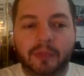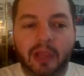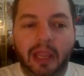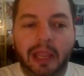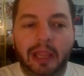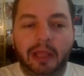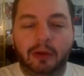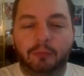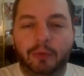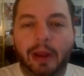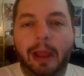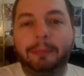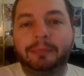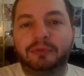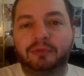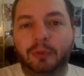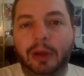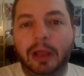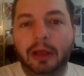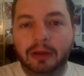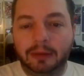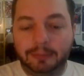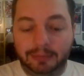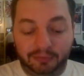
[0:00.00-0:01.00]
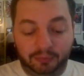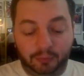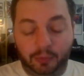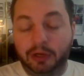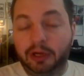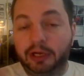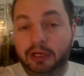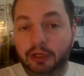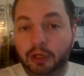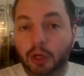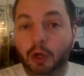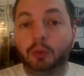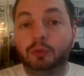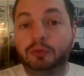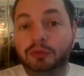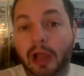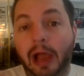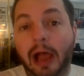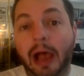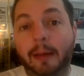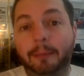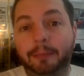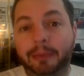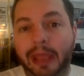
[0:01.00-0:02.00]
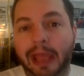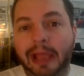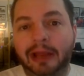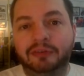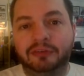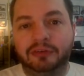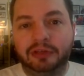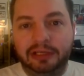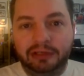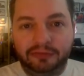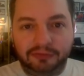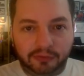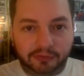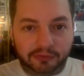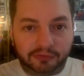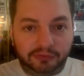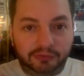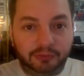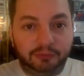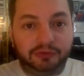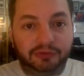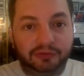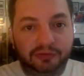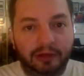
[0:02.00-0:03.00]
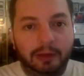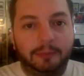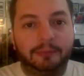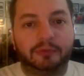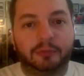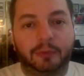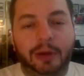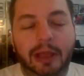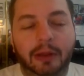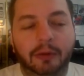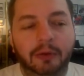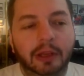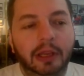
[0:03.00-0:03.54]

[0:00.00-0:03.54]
and wraps around him he's wearing no top actually so the suit just comes around